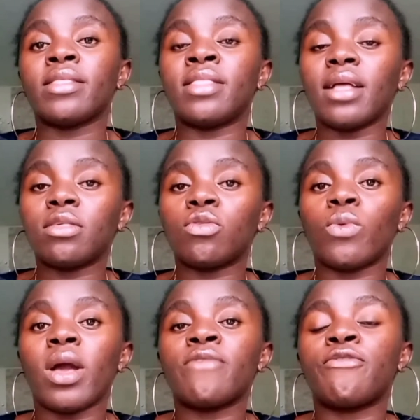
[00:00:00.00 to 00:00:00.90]
That is
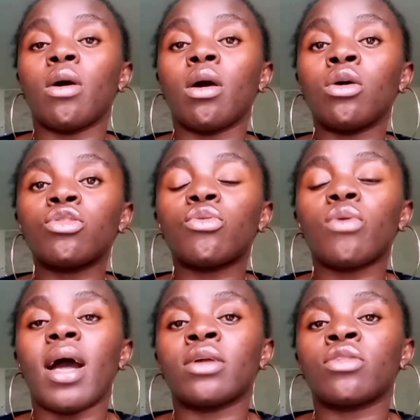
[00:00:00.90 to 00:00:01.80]
why for us
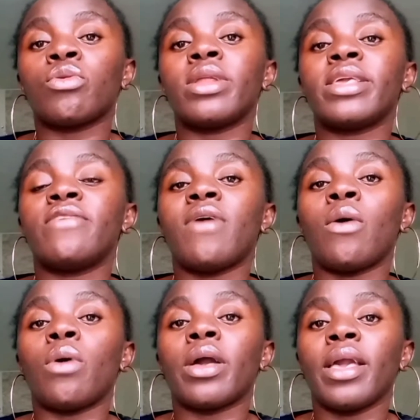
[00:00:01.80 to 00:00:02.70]
to actually give
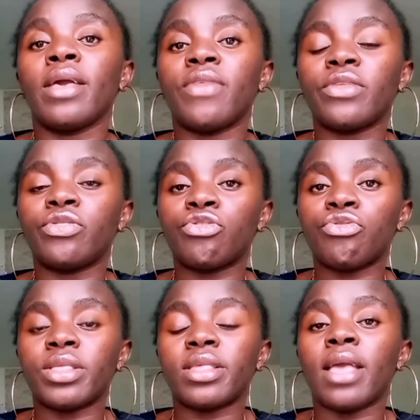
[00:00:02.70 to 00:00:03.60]
our hair that
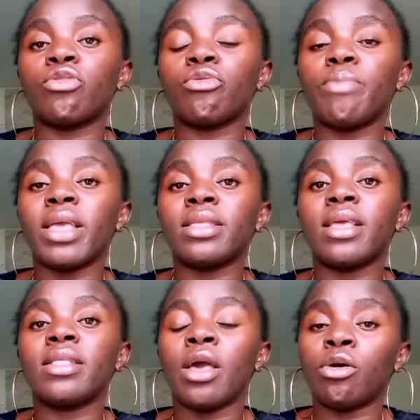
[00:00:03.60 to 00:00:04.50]
treat and to
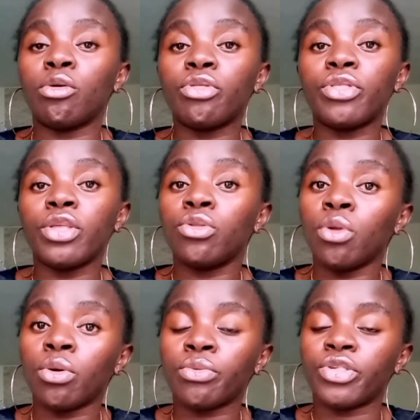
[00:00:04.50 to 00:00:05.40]
maintain healthy,
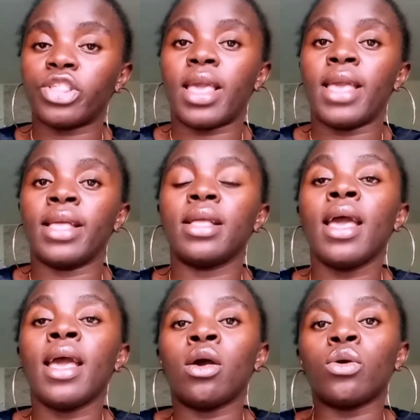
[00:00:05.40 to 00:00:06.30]
nourished and
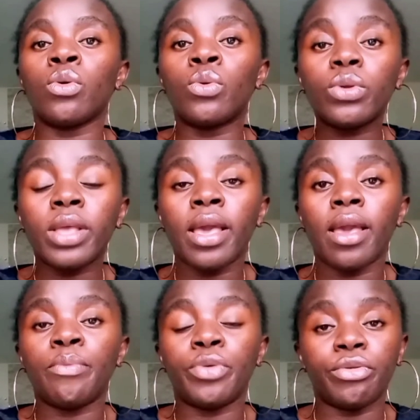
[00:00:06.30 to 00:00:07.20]
good
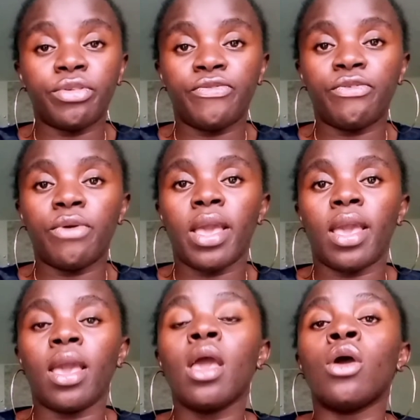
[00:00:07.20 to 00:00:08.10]
hair, beautiful
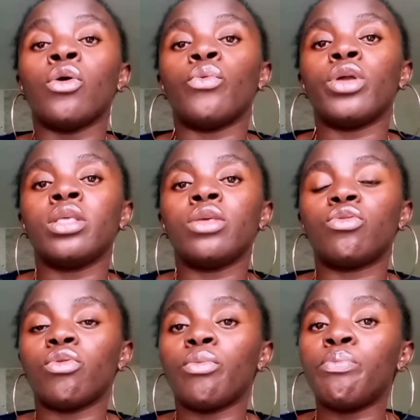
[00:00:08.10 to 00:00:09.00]
hair, we need
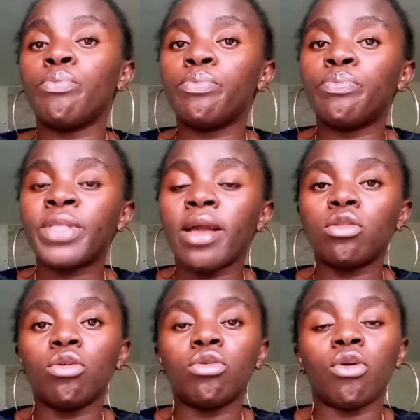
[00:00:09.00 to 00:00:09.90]
to take
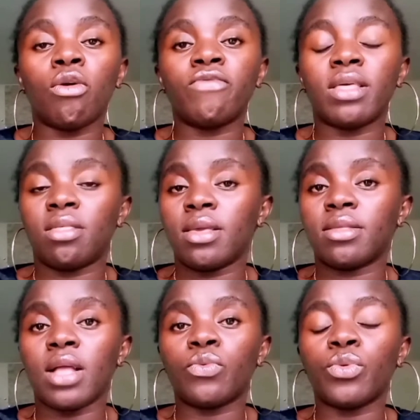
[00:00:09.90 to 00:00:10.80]
note of the
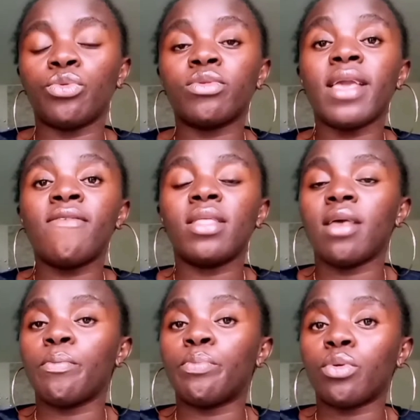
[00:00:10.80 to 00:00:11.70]
things that we use. Even
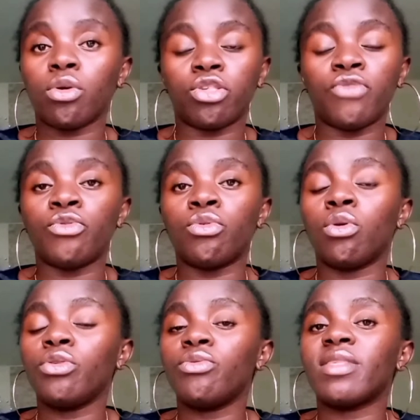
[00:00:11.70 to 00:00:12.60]
the brush, if you do
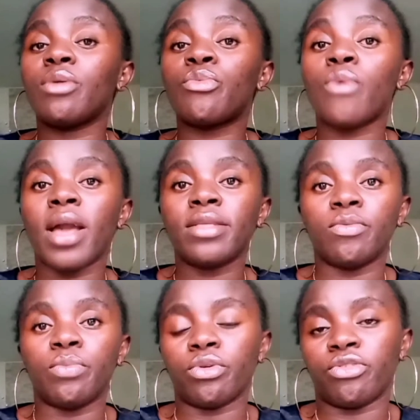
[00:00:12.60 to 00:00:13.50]
not use the right
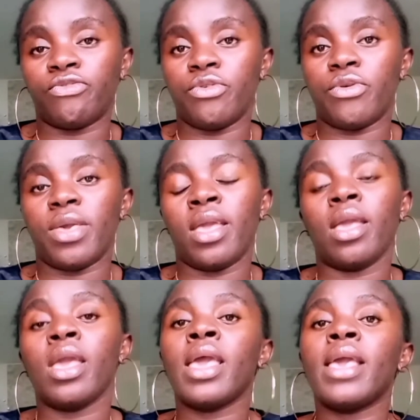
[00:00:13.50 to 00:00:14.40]
brush for your hair,
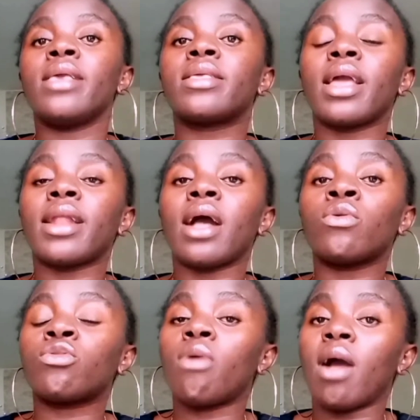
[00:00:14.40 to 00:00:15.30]
it can
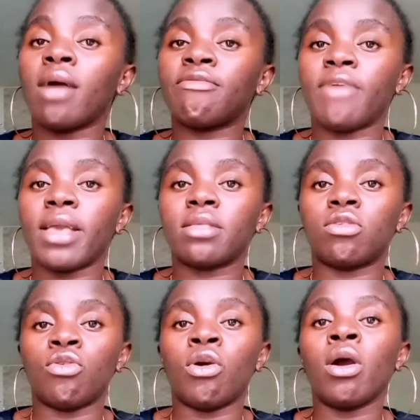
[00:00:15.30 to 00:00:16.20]
also
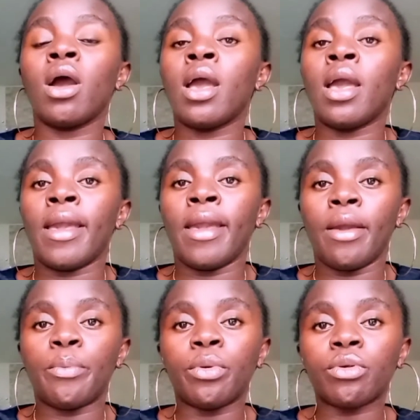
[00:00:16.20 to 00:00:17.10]
affect your
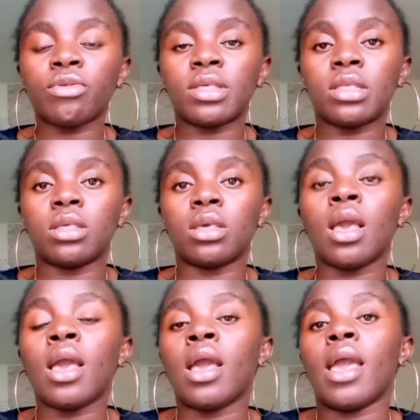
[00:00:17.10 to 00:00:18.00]
hair porosity
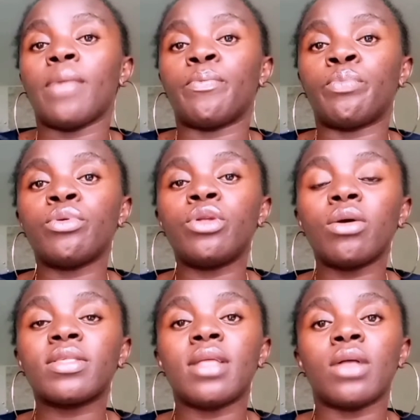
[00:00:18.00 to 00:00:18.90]

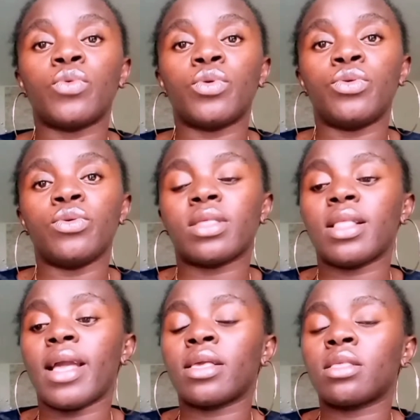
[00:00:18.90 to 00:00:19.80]
products that we use
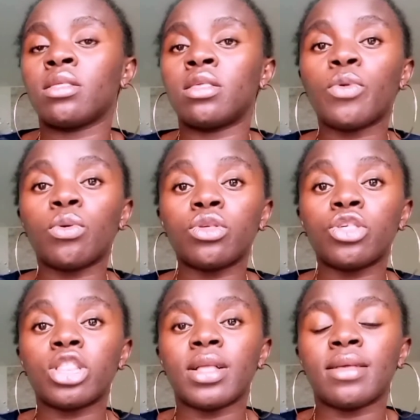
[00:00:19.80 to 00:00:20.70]
like deep
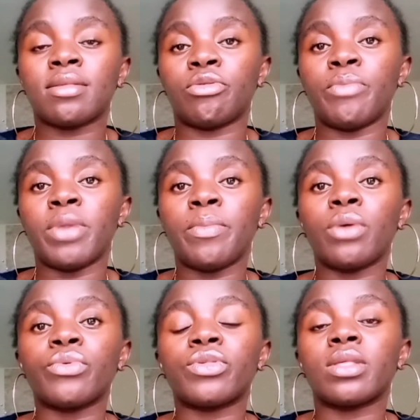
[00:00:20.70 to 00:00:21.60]
conditioners
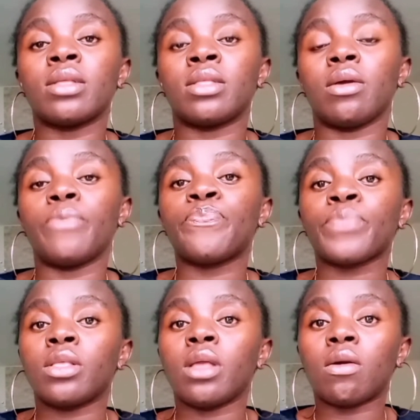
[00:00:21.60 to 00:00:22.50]
remember we said the
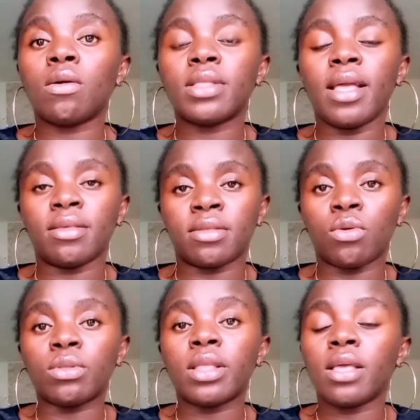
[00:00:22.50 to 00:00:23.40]
the cortex
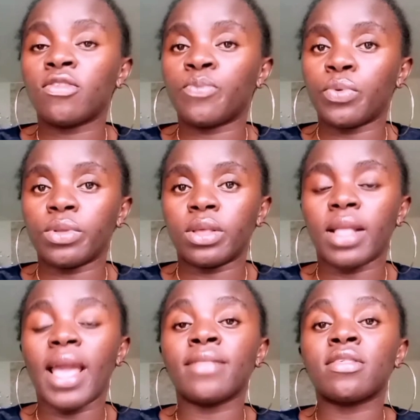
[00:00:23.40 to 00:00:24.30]
contains
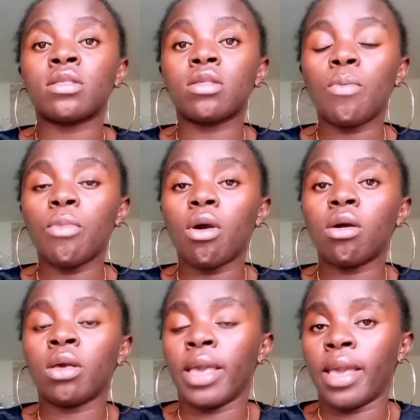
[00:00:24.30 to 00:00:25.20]
protein and some
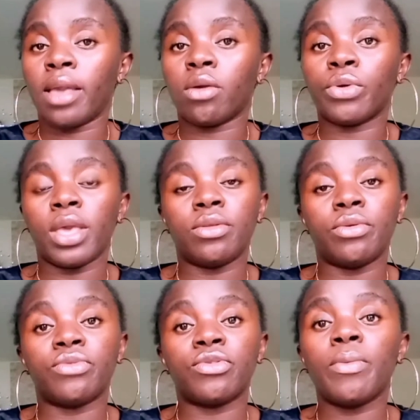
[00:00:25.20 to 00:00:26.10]
hair okay
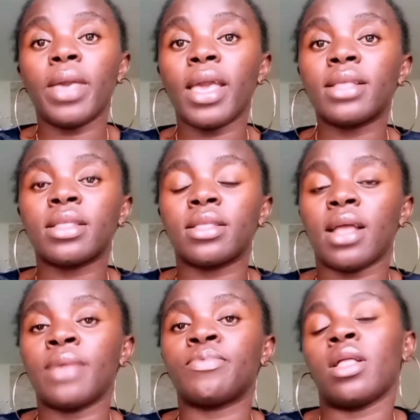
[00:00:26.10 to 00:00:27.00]
there are some hair
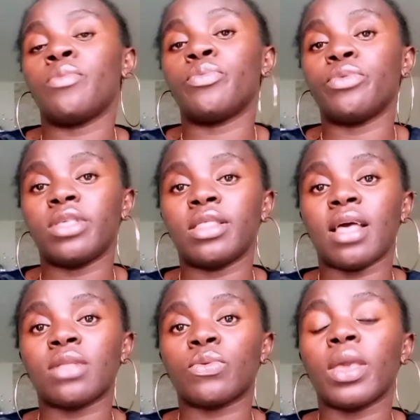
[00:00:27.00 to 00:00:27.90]
types let me put it
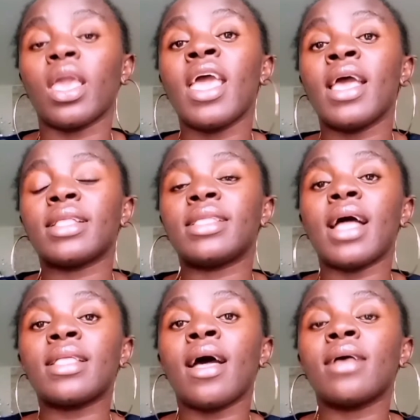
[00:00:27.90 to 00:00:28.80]
that way
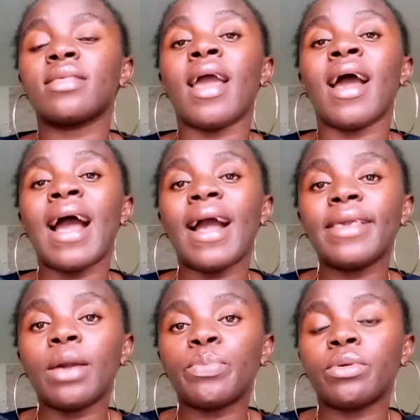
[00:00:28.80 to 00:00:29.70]
that has a
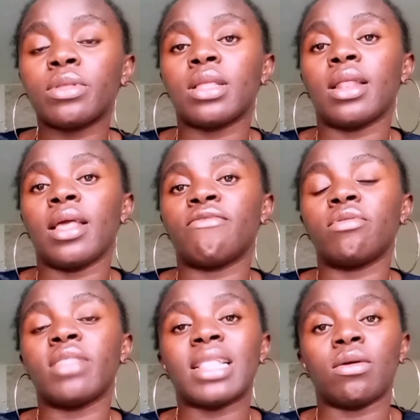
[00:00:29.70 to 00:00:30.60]
higher protein
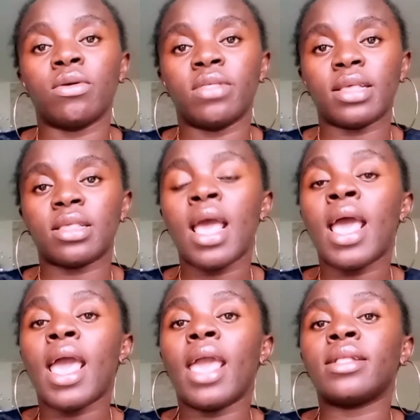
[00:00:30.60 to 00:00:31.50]
level than others
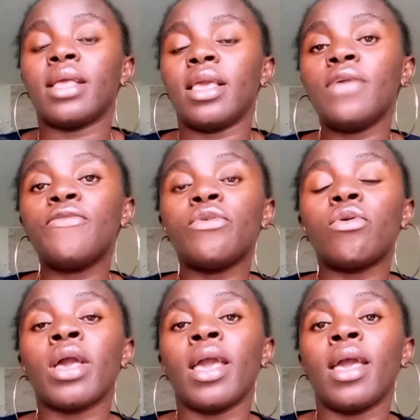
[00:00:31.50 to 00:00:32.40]
and if
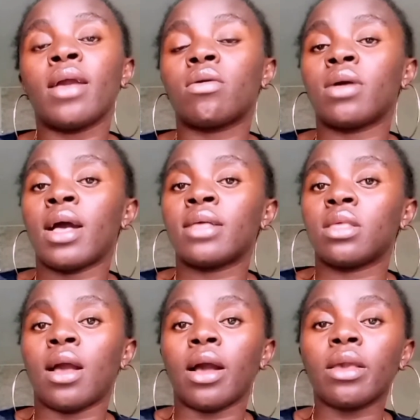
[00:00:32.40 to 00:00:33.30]
your hair
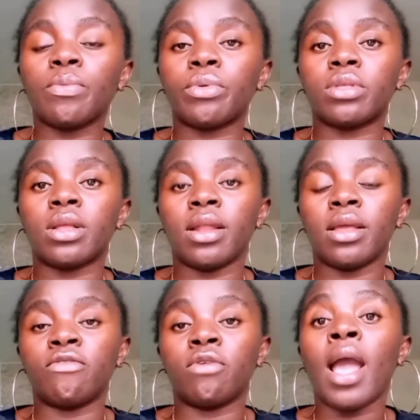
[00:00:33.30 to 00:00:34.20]
has a higher protein
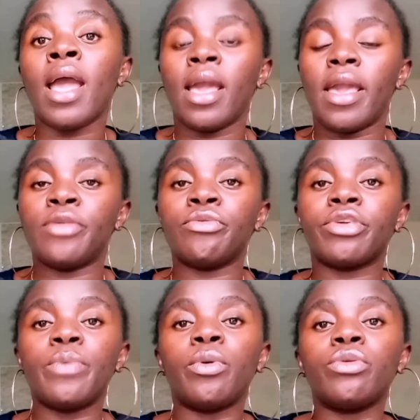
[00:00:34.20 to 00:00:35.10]
level and you
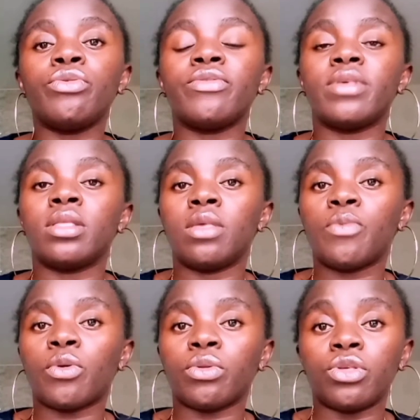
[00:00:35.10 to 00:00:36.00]
keep on using
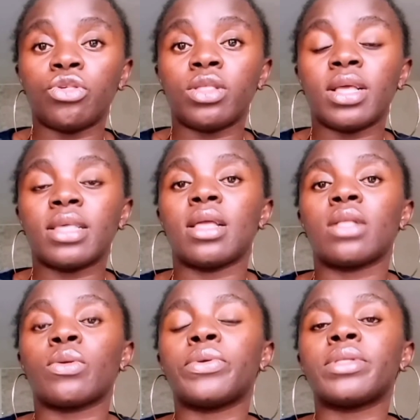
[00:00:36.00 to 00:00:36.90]
deep conditioners
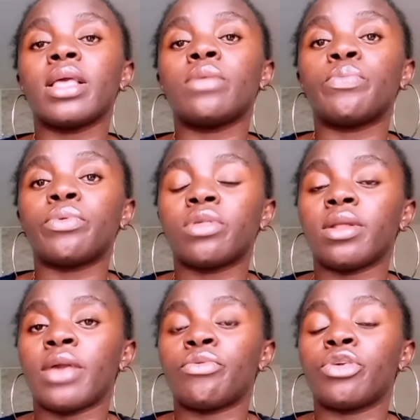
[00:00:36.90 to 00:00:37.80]
that contain
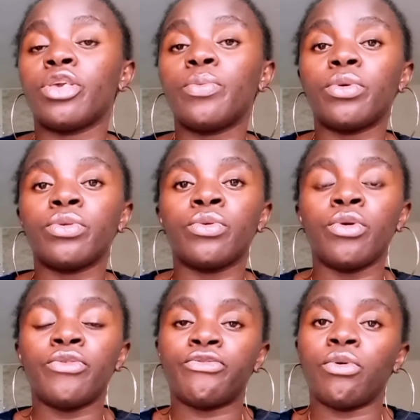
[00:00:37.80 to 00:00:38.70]
protein like you keep on
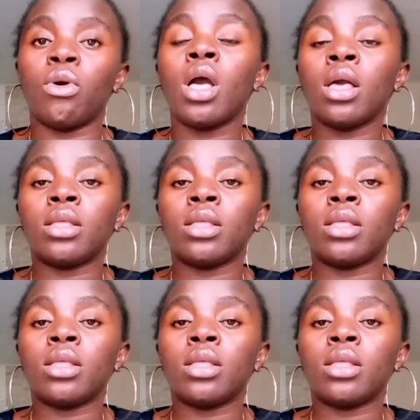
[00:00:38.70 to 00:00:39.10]
going for